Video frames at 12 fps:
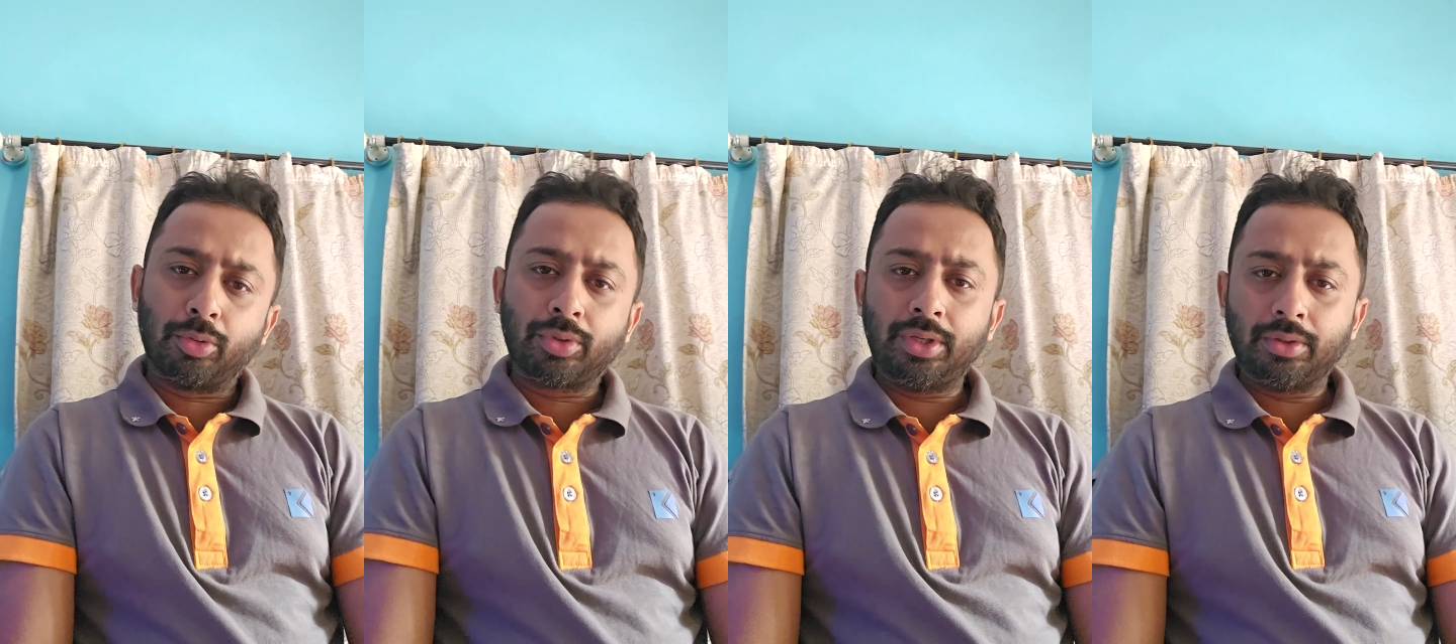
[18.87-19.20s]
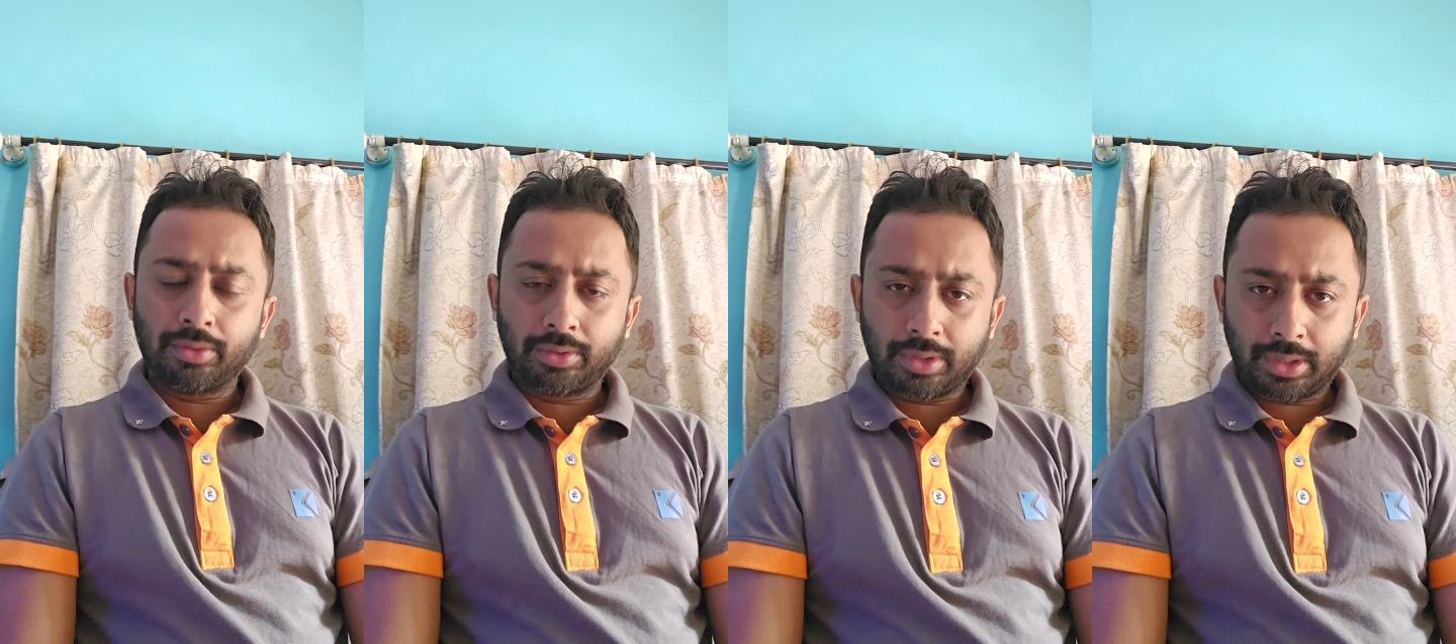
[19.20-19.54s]

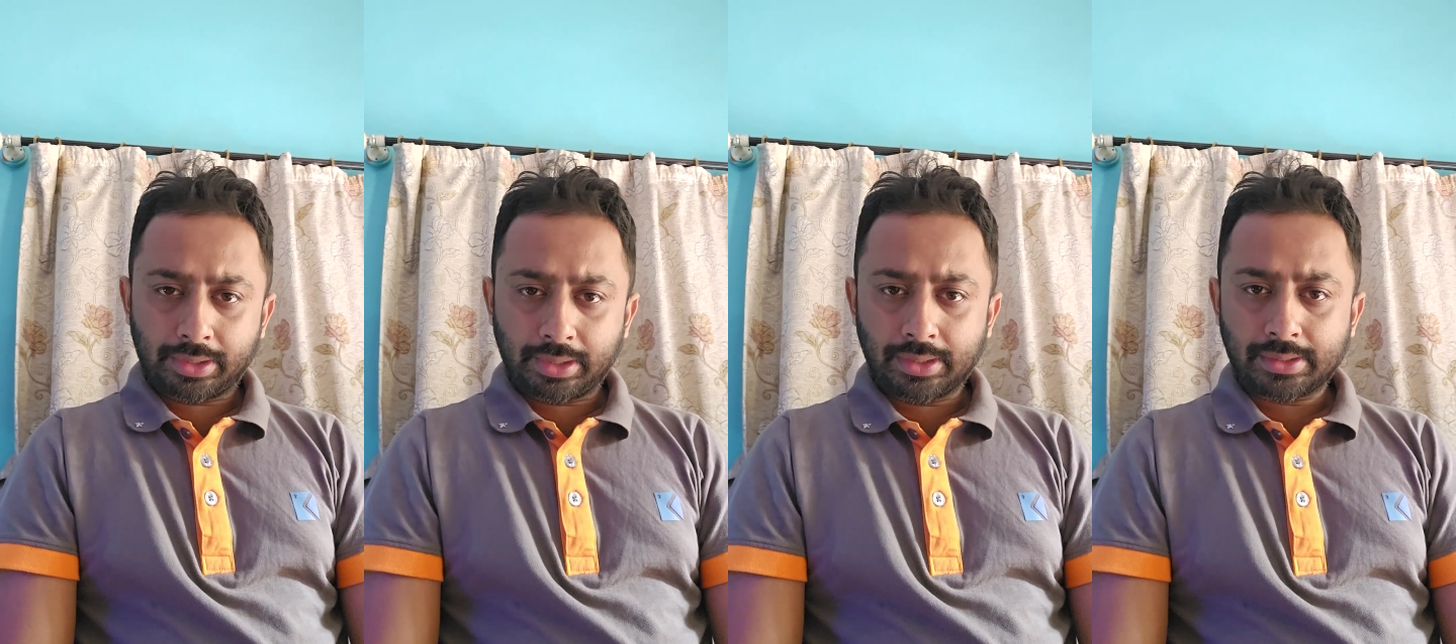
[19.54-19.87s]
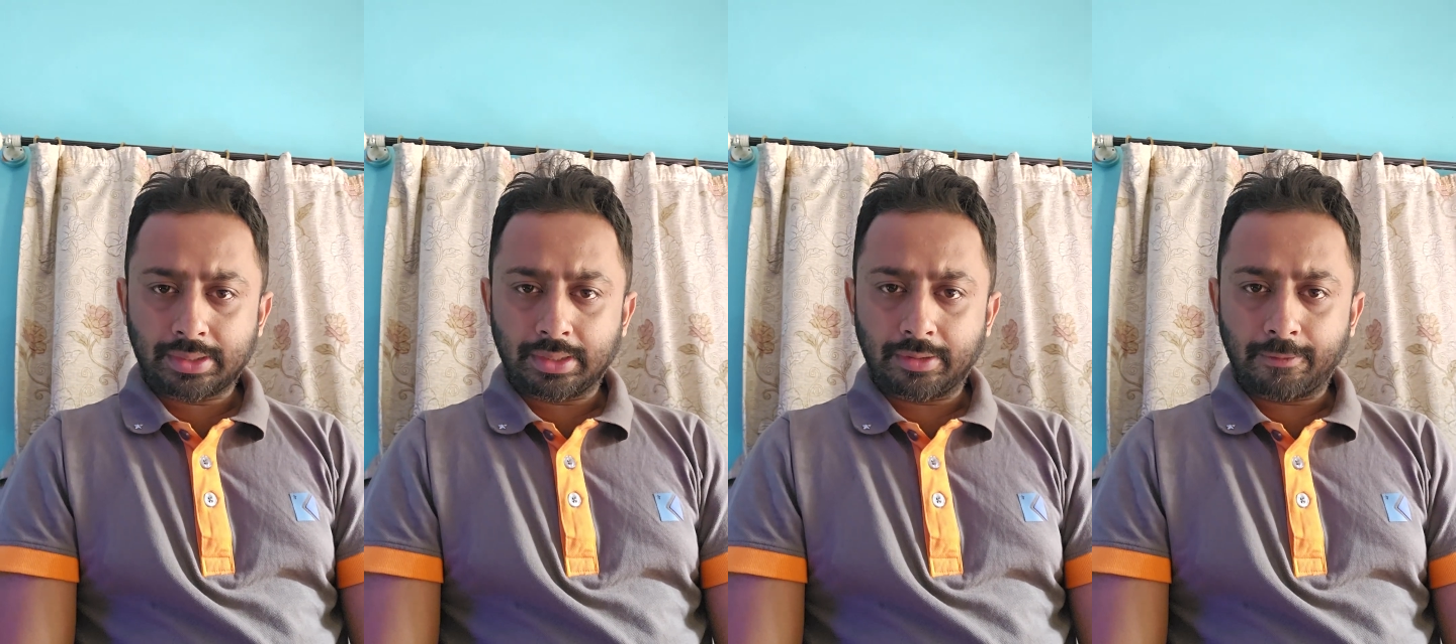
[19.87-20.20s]
procure
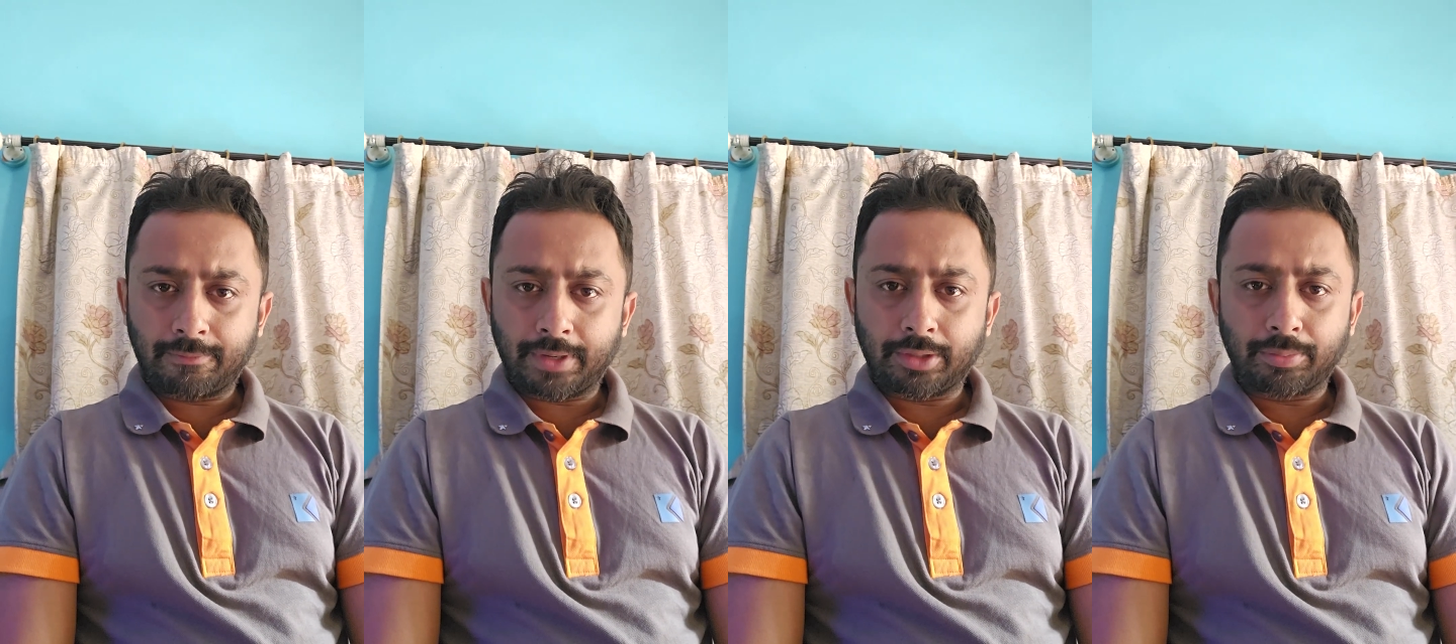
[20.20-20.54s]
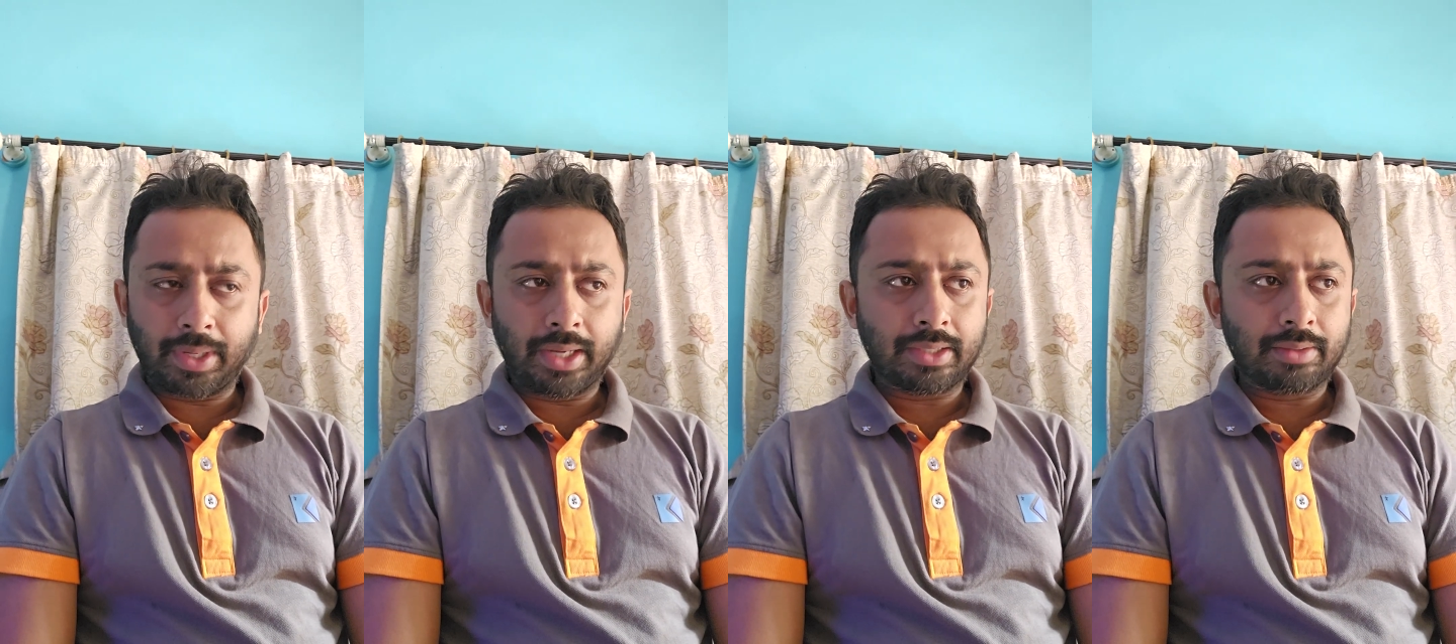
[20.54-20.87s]
this
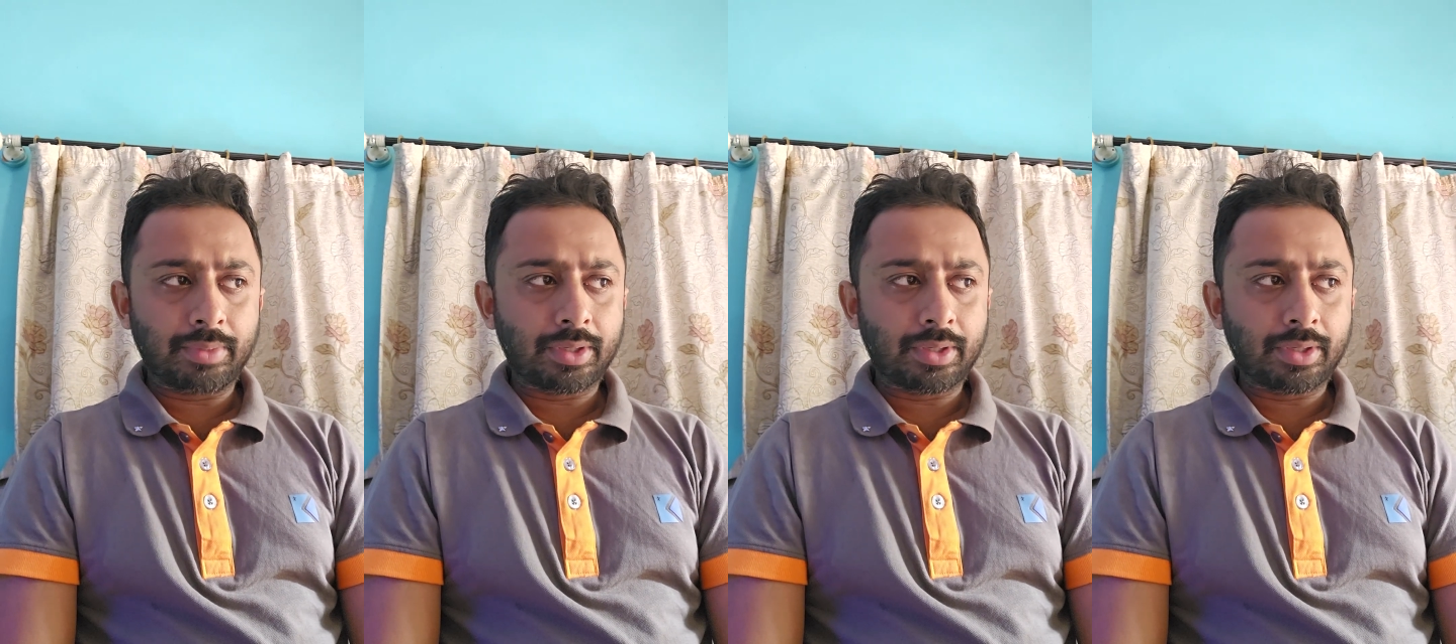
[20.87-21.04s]
phytoplankton